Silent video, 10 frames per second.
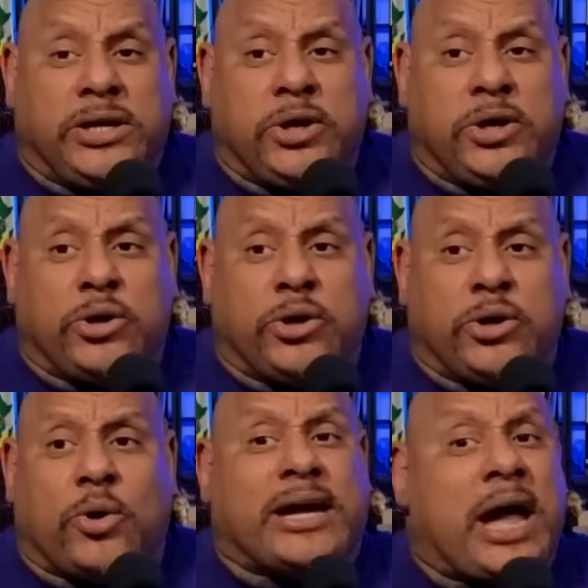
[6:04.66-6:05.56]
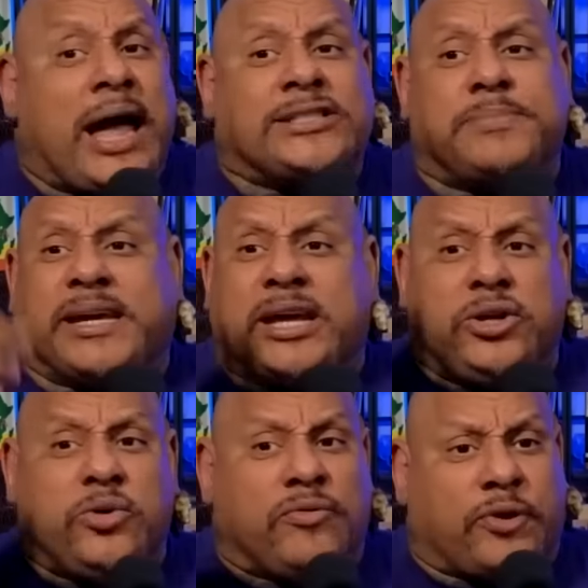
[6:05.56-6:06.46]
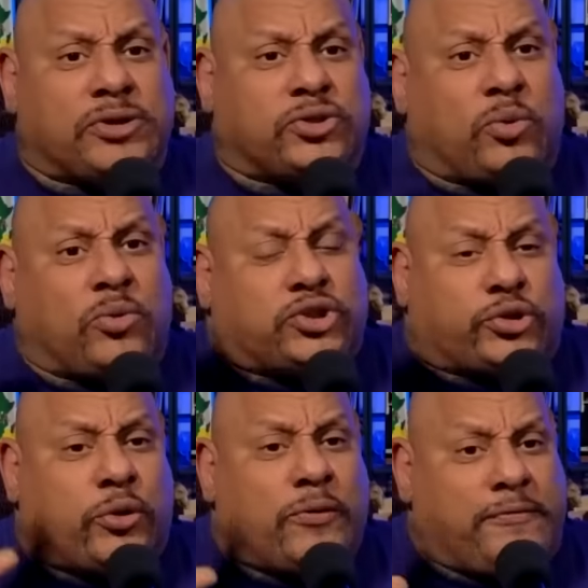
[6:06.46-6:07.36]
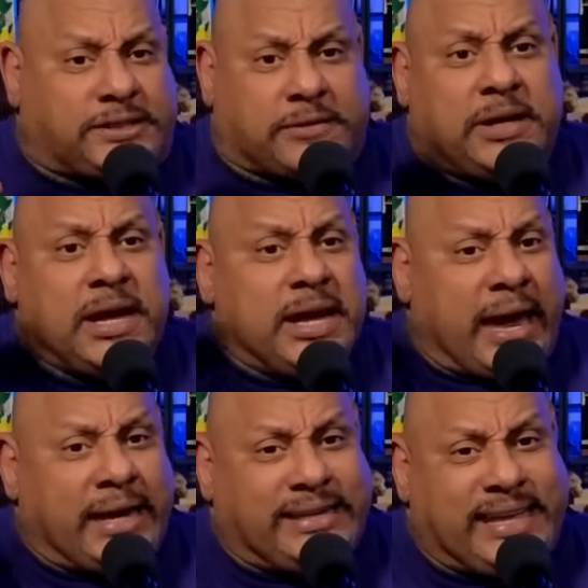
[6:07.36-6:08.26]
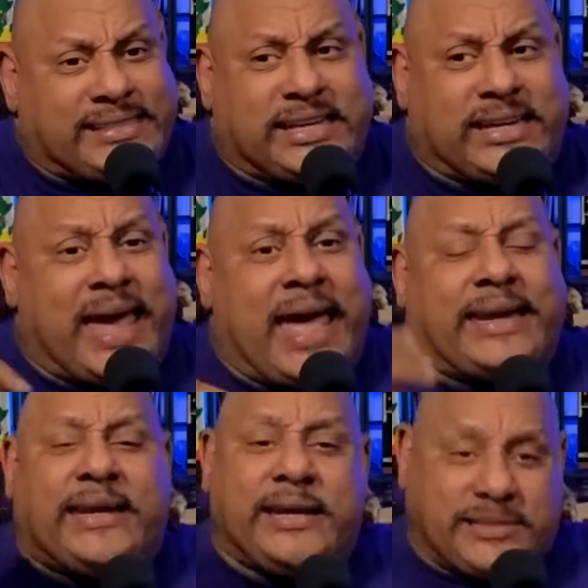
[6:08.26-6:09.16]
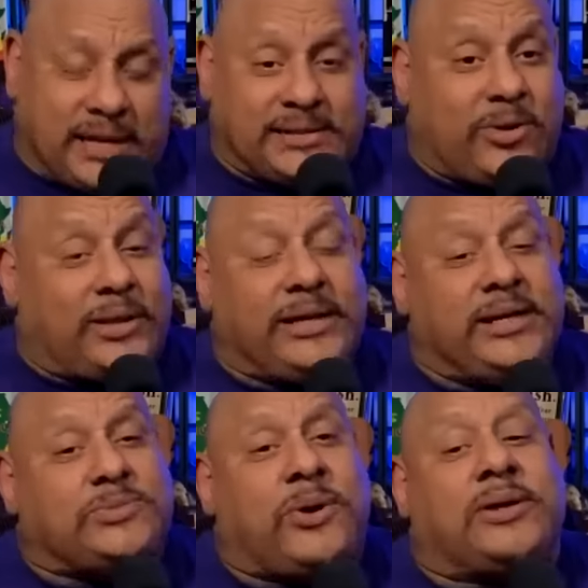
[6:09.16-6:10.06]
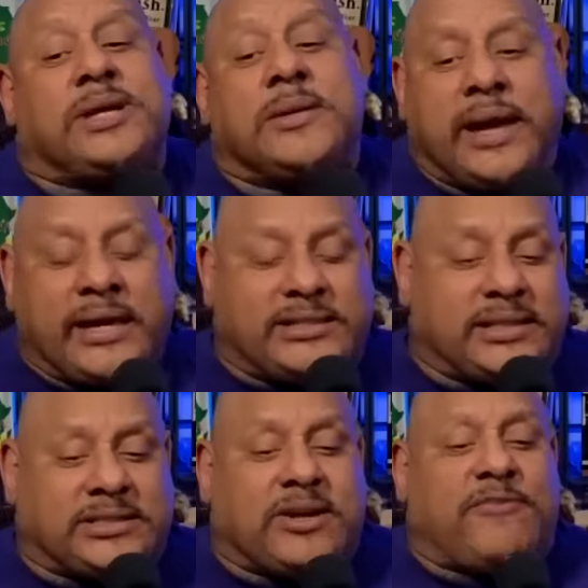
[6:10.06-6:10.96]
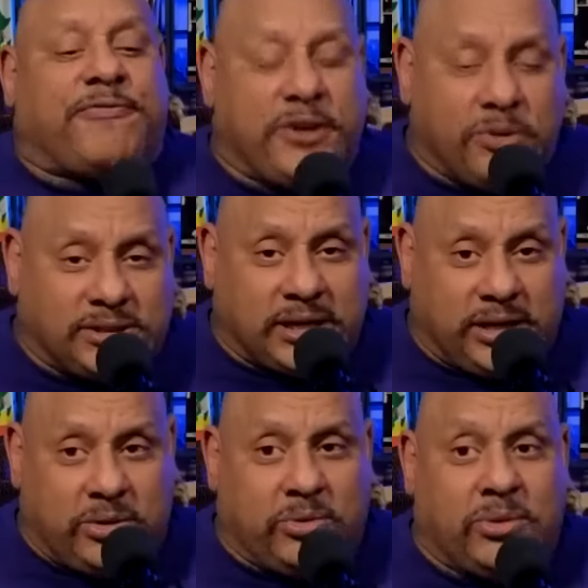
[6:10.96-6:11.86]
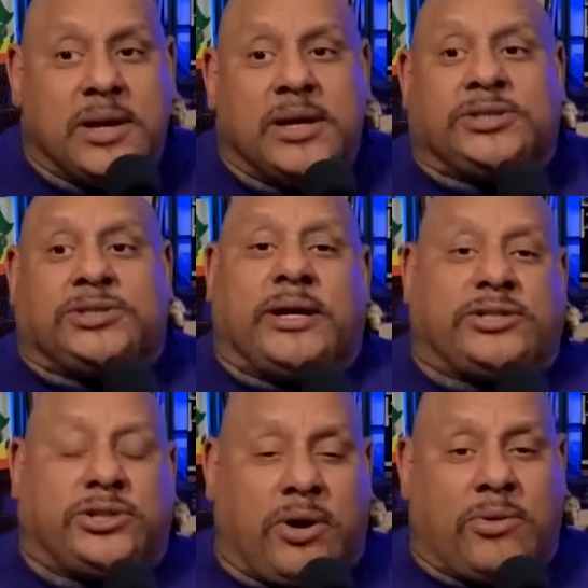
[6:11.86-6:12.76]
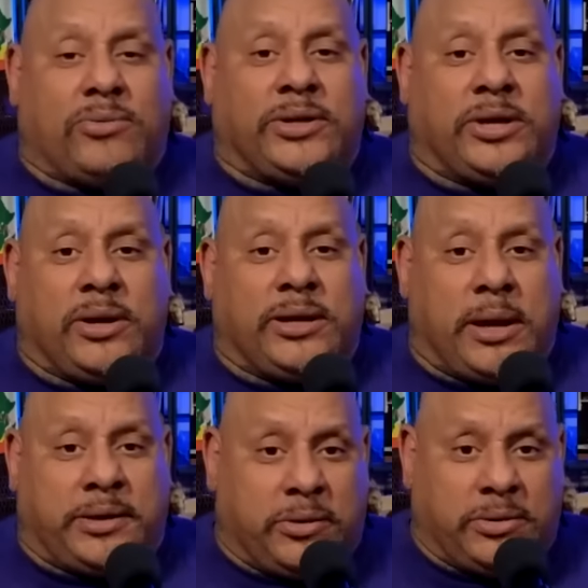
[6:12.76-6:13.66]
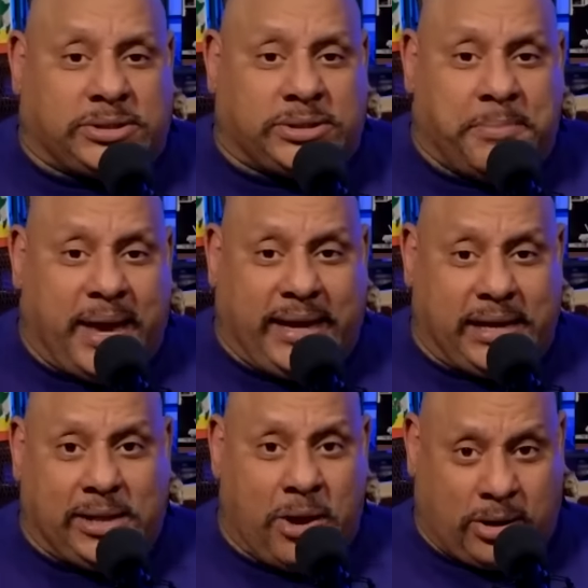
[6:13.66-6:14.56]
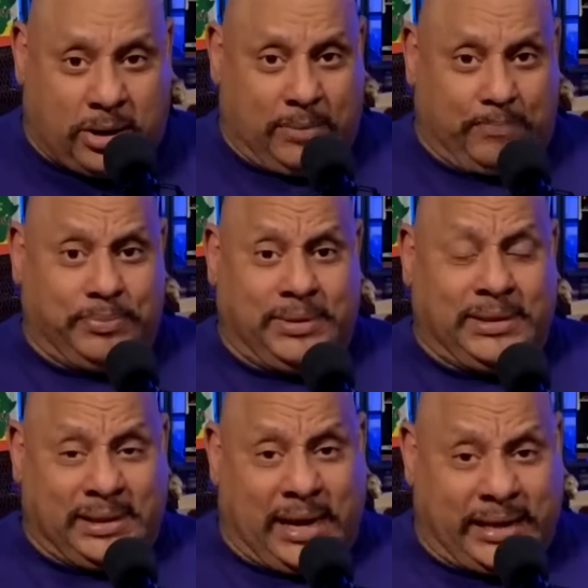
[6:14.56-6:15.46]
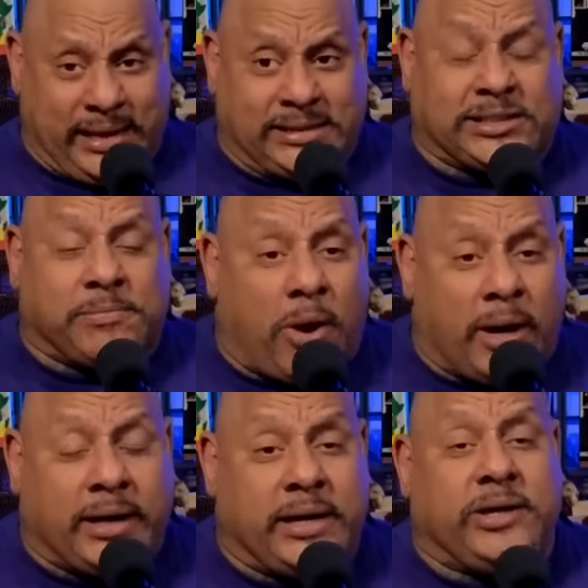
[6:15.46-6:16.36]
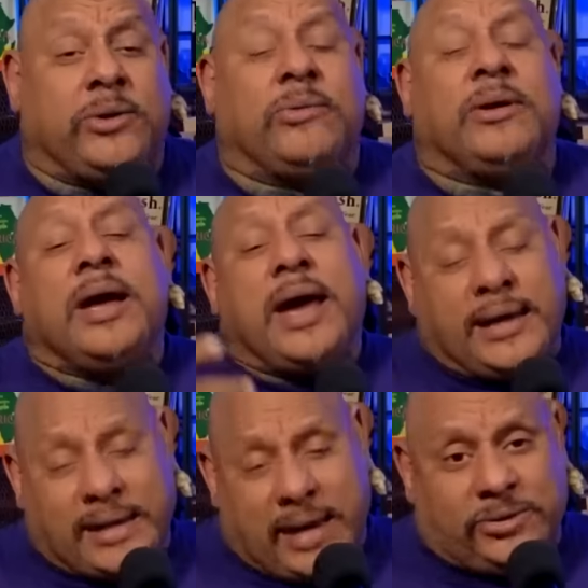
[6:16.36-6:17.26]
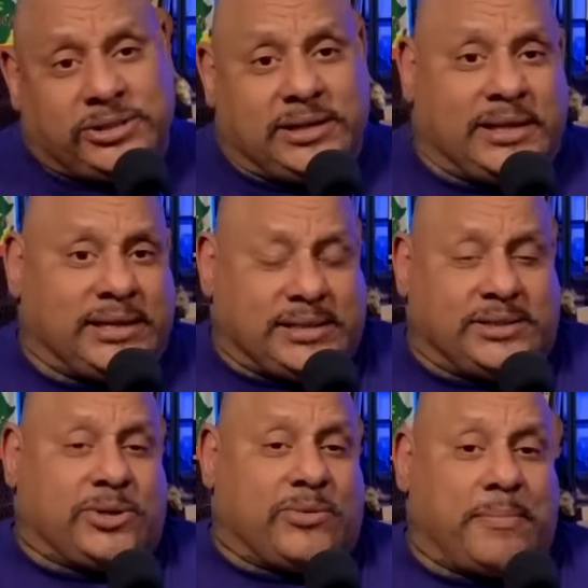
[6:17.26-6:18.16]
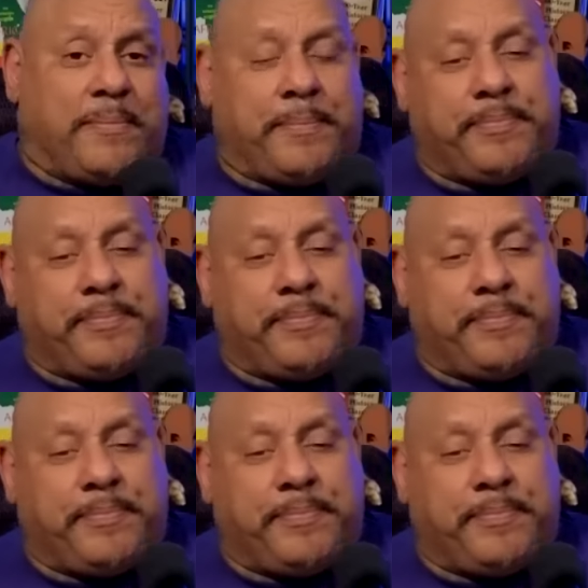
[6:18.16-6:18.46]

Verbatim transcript: you know, the cosmic and universal truths of, and this and that, and he does all of these words, he's just confusing you so that you don't you you to make it look like he's smarter than you and that you should listen to him.